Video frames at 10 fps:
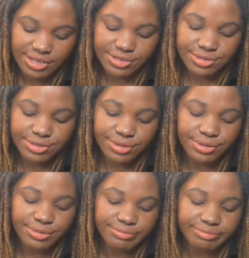
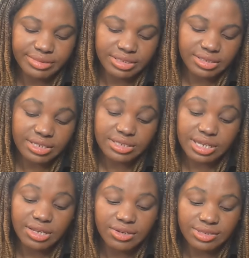So the
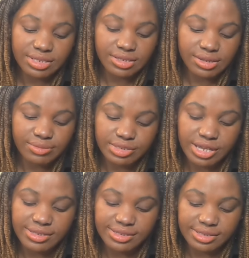trailer seems
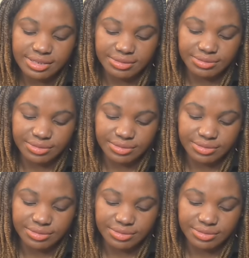interesting.